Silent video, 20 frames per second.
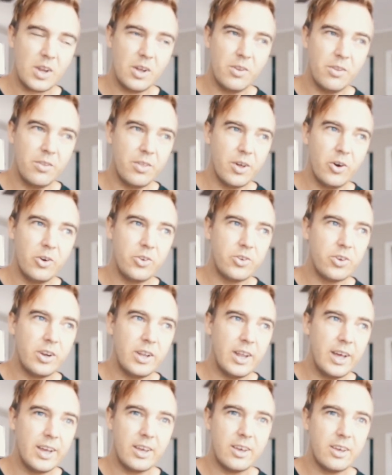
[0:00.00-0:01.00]
those are
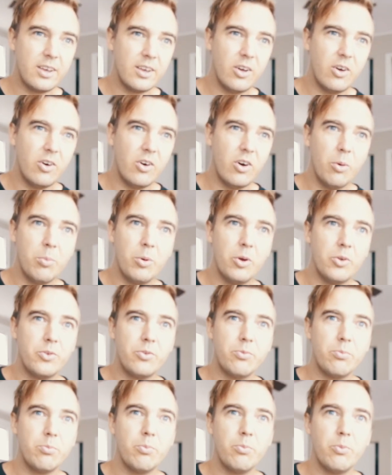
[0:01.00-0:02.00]
like almost
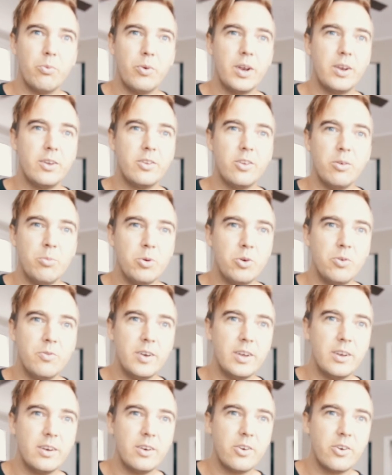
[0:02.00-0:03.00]
ready to move
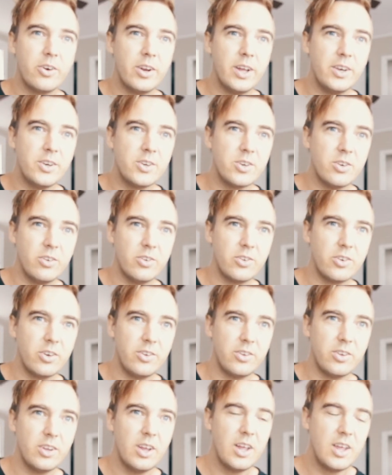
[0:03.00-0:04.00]
in credentials,
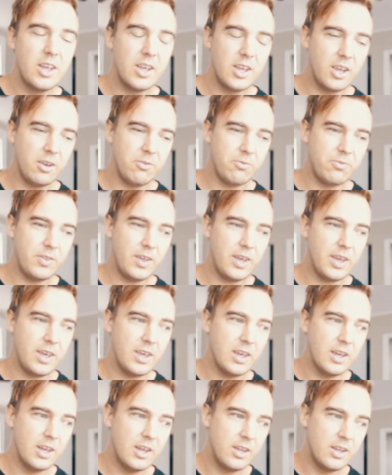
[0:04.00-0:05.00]
because if
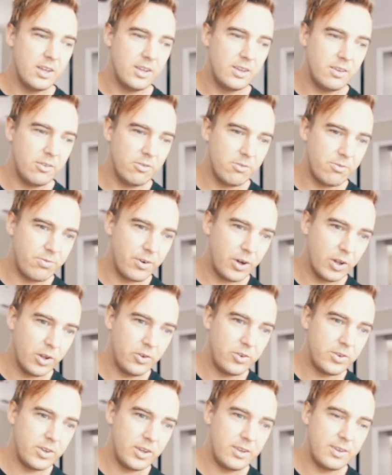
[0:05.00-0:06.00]
they follow
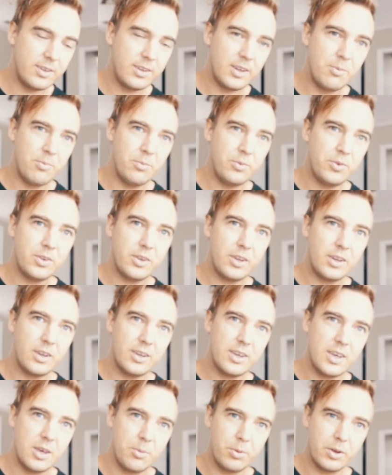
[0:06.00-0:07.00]
systems,
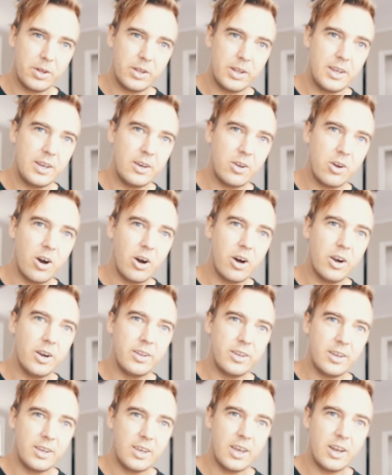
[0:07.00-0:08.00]
keep a clean car and
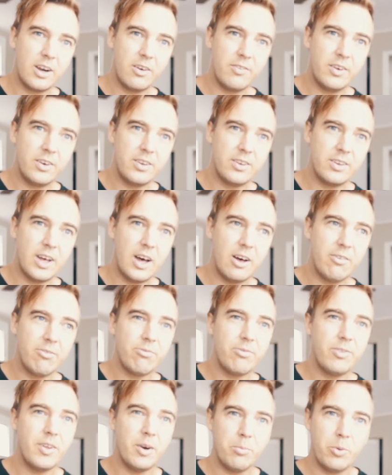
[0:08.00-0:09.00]
take care of their stuff,
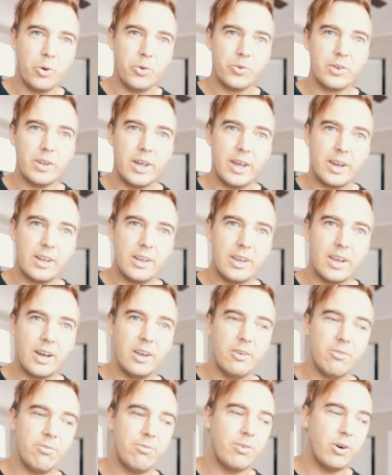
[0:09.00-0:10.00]
they're most likely going
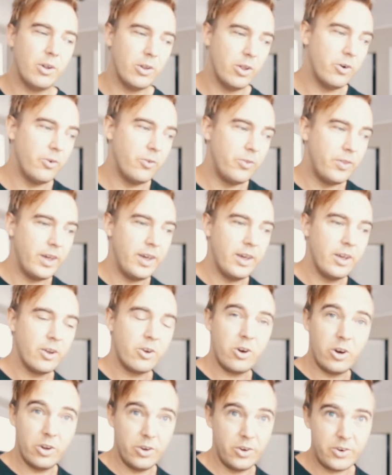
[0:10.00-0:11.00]
to follow the
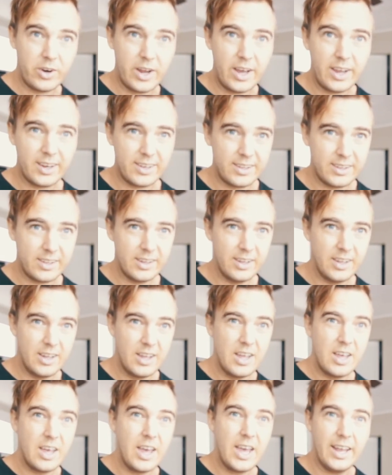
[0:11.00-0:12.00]
contract
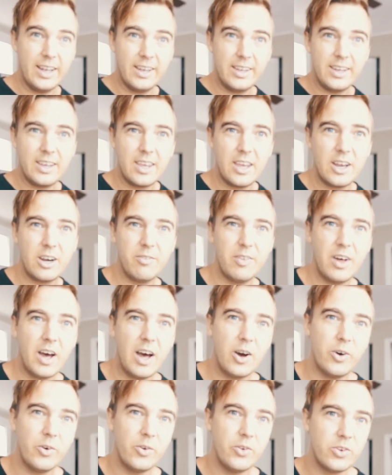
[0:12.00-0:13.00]
and take care of the
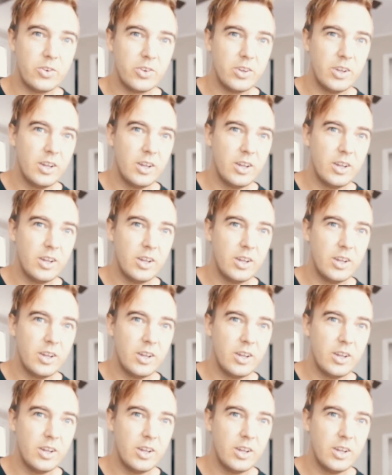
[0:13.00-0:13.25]
house.